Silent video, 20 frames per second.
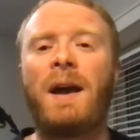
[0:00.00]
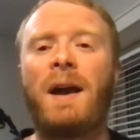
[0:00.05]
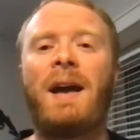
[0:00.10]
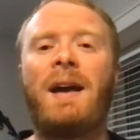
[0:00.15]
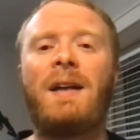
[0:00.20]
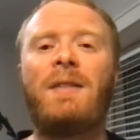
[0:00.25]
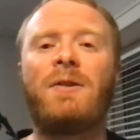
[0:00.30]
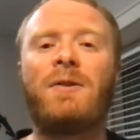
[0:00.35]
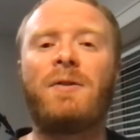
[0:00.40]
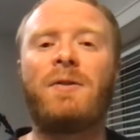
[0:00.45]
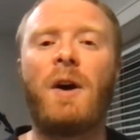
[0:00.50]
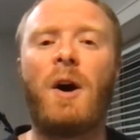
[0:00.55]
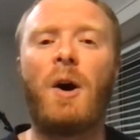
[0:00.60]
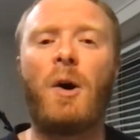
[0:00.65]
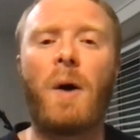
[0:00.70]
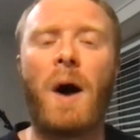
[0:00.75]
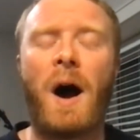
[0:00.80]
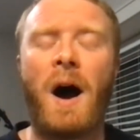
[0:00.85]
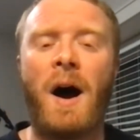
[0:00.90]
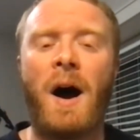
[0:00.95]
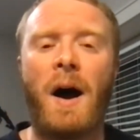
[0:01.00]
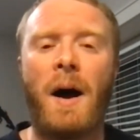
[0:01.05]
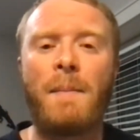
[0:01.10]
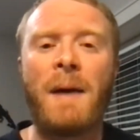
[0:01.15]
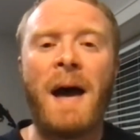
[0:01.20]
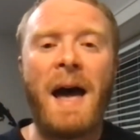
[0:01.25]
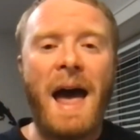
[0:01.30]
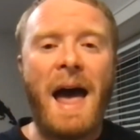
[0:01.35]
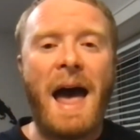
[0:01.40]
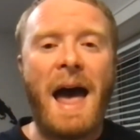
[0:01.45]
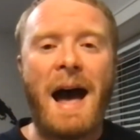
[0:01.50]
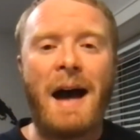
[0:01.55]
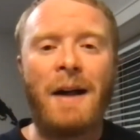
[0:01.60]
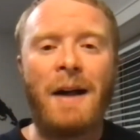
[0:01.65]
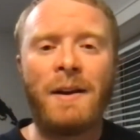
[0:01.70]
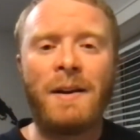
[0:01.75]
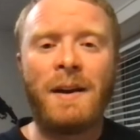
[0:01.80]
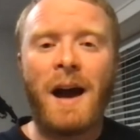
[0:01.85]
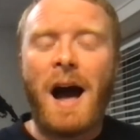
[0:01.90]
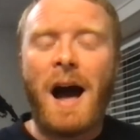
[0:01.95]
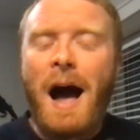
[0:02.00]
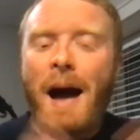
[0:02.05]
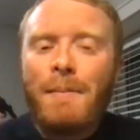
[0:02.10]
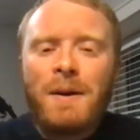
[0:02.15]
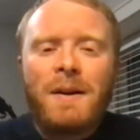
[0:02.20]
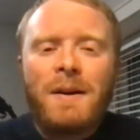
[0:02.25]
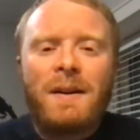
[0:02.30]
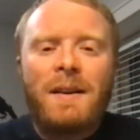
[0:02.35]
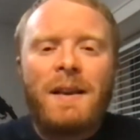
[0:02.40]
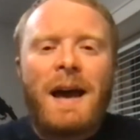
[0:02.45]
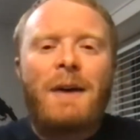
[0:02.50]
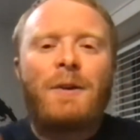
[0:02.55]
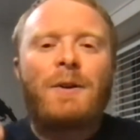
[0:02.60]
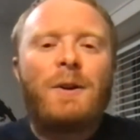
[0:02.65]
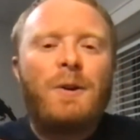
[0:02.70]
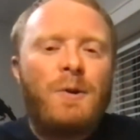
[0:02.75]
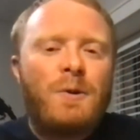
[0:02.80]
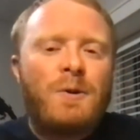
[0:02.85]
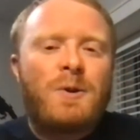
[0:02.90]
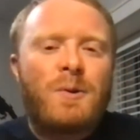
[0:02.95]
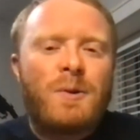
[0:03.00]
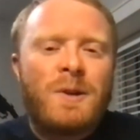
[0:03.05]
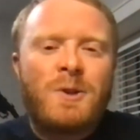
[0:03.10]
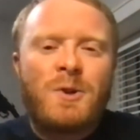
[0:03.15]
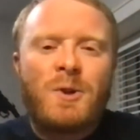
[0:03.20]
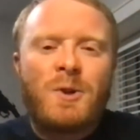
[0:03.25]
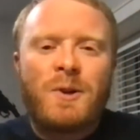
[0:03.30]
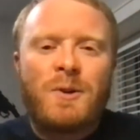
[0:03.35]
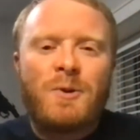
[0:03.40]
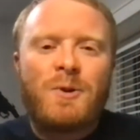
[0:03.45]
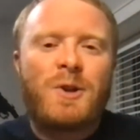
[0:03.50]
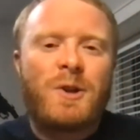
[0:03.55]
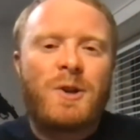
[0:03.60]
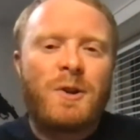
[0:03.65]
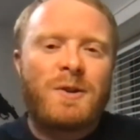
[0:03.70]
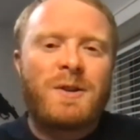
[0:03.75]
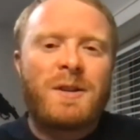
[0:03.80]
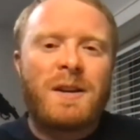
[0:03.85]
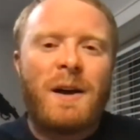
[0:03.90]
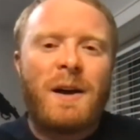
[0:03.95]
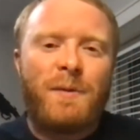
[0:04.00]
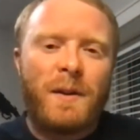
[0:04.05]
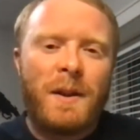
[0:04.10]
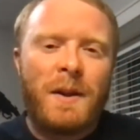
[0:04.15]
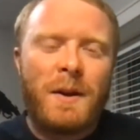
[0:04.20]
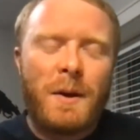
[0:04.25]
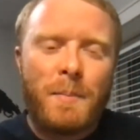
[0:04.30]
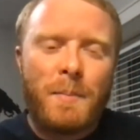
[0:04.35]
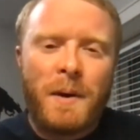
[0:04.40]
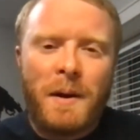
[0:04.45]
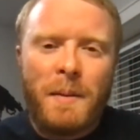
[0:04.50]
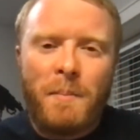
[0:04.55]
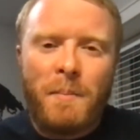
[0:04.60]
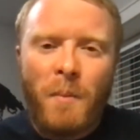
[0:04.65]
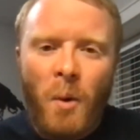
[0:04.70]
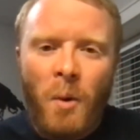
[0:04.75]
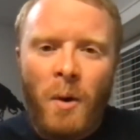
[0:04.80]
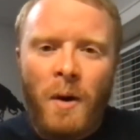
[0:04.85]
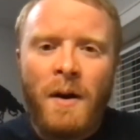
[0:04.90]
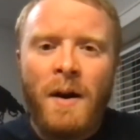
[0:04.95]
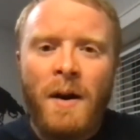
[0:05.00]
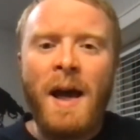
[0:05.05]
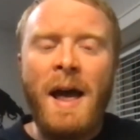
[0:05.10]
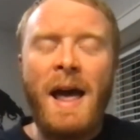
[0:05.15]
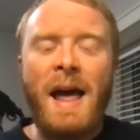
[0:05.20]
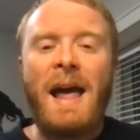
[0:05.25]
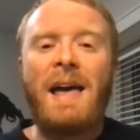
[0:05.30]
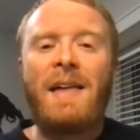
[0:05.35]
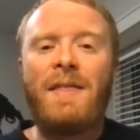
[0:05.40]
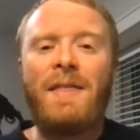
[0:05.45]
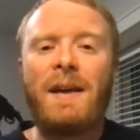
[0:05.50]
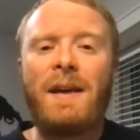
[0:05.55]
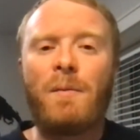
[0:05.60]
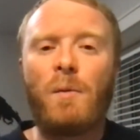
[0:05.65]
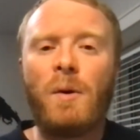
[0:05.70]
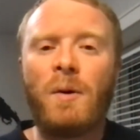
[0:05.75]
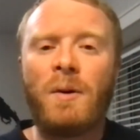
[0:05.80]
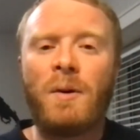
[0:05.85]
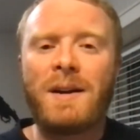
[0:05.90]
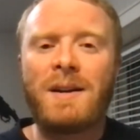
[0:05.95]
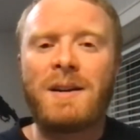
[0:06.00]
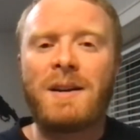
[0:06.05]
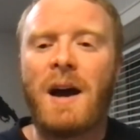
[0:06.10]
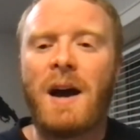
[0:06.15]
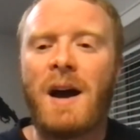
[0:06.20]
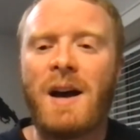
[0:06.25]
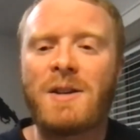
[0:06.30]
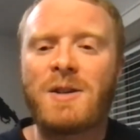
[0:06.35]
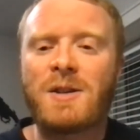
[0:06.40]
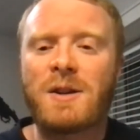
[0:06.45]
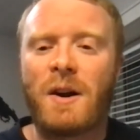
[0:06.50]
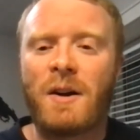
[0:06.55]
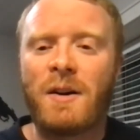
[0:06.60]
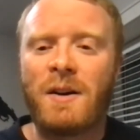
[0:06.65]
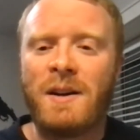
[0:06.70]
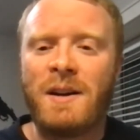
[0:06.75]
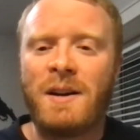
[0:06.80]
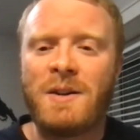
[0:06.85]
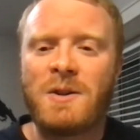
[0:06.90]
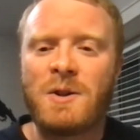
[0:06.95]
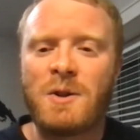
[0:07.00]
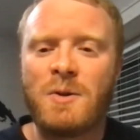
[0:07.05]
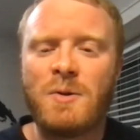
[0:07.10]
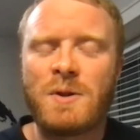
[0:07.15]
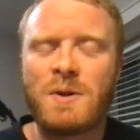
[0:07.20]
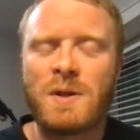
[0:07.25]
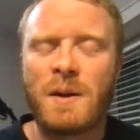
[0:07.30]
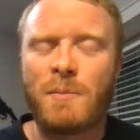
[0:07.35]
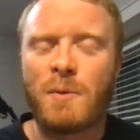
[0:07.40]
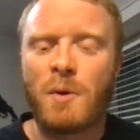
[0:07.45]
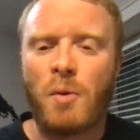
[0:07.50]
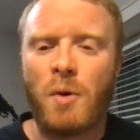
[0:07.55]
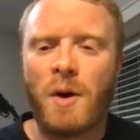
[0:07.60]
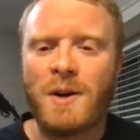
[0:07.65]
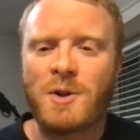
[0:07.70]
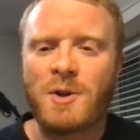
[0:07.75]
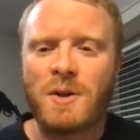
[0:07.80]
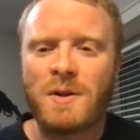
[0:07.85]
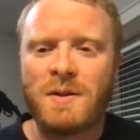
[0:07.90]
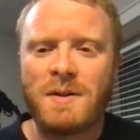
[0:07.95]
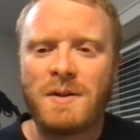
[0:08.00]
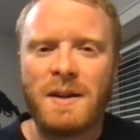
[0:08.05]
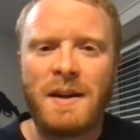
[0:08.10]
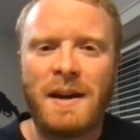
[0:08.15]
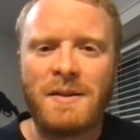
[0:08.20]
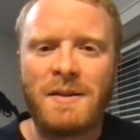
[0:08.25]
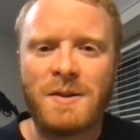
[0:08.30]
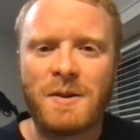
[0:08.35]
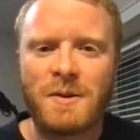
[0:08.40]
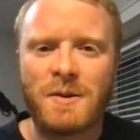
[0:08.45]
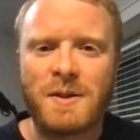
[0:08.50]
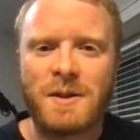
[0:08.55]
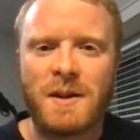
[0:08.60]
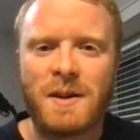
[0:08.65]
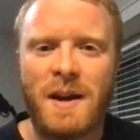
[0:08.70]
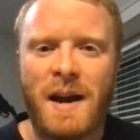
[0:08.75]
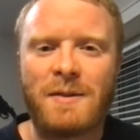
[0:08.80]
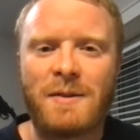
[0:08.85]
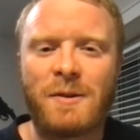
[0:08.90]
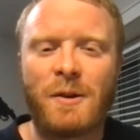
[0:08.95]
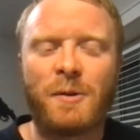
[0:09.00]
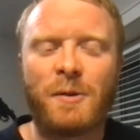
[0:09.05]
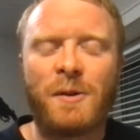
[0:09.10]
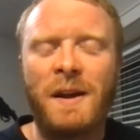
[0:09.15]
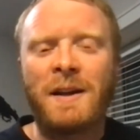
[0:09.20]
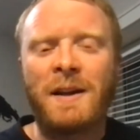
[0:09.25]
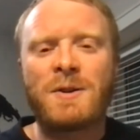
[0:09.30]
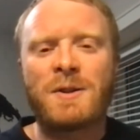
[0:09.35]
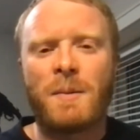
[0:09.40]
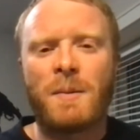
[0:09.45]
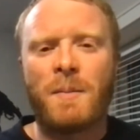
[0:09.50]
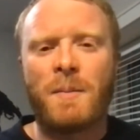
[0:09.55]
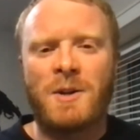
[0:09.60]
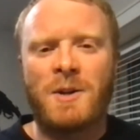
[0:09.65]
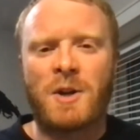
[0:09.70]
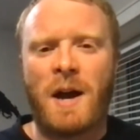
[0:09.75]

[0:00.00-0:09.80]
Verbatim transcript: And so, um, Allen, I'm going to allow you to introduce yourself a little bit more, and then we'll get uh, started into some questions and answers tonight. So thank you so much,